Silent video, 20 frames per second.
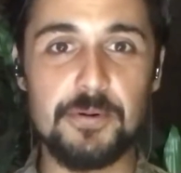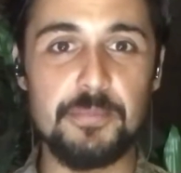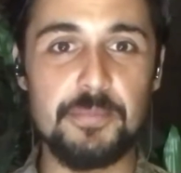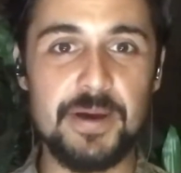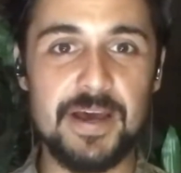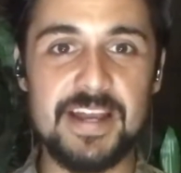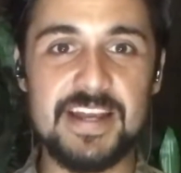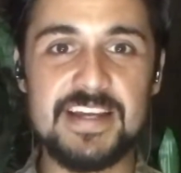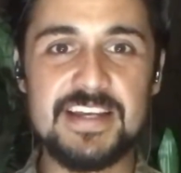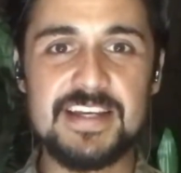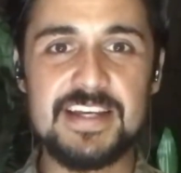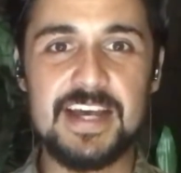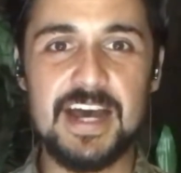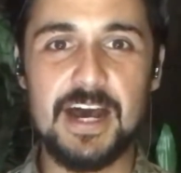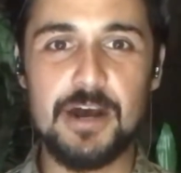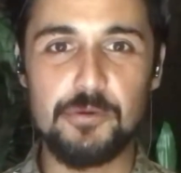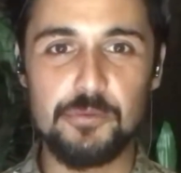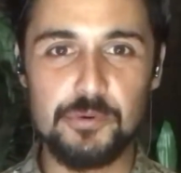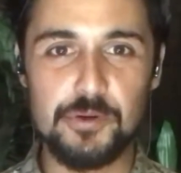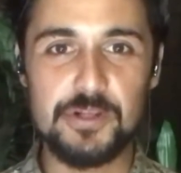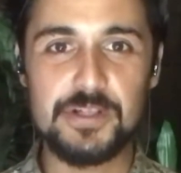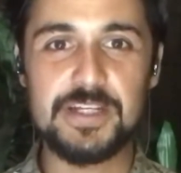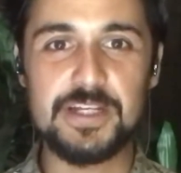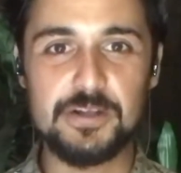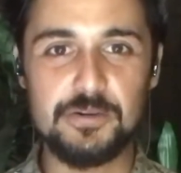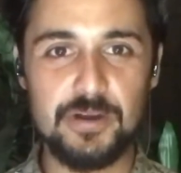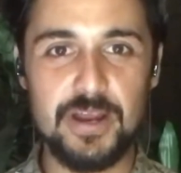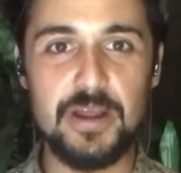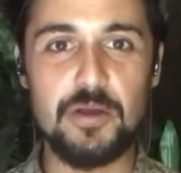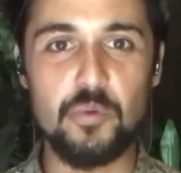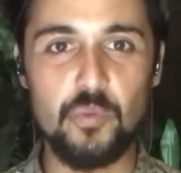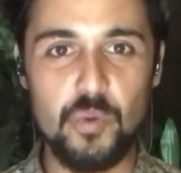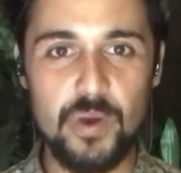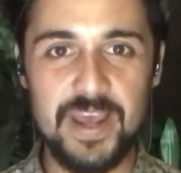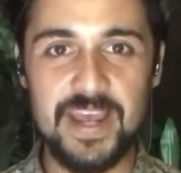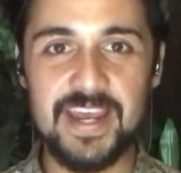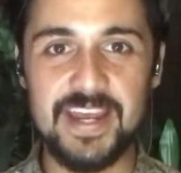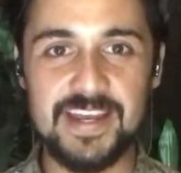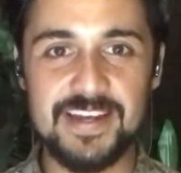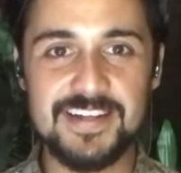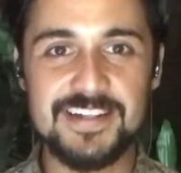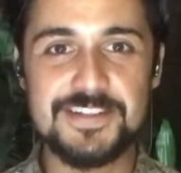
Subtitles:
but a really great way